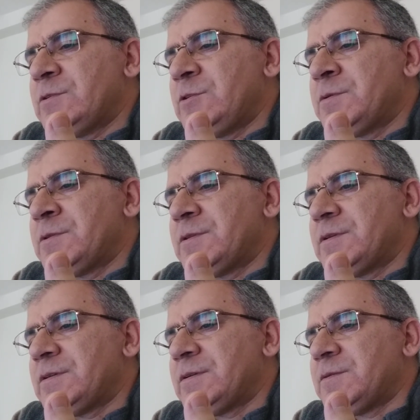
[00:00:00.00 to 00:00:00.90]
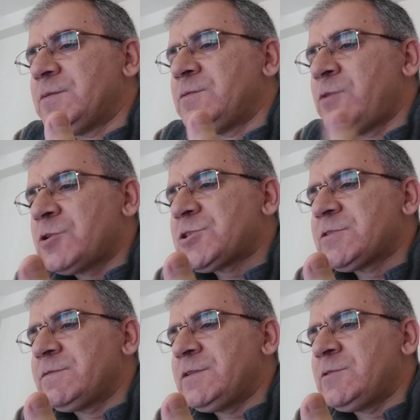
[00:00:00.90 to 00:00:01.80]
will watch
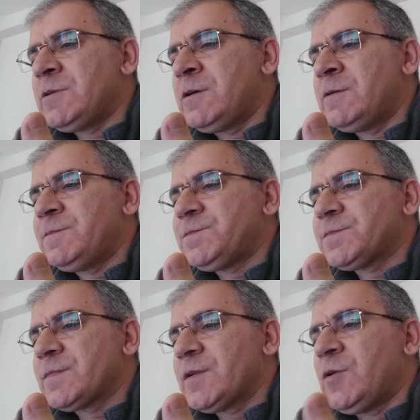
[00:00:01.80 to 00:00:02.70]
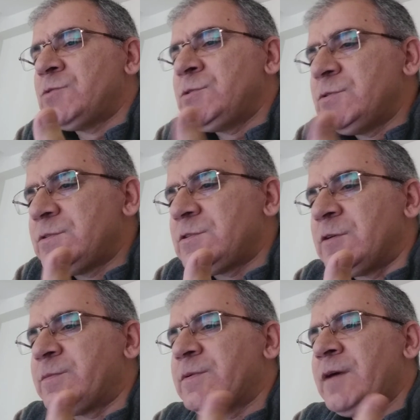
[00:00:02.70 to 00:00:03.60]
the video on
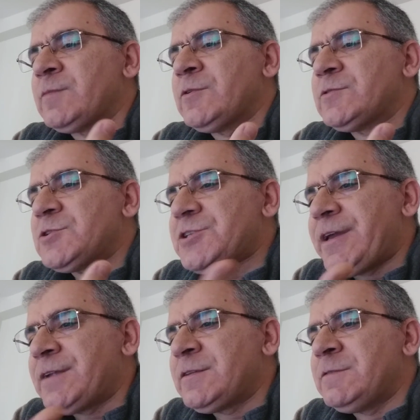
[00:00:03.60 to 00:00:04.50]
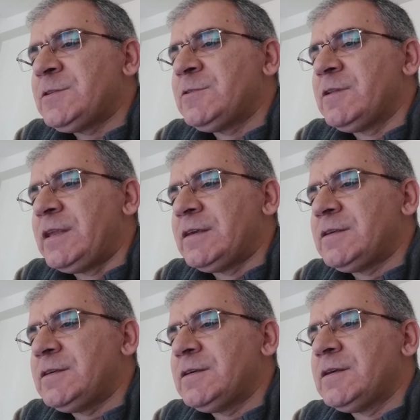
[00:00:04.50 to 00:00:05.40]
YouTube. I'm going to share the video link.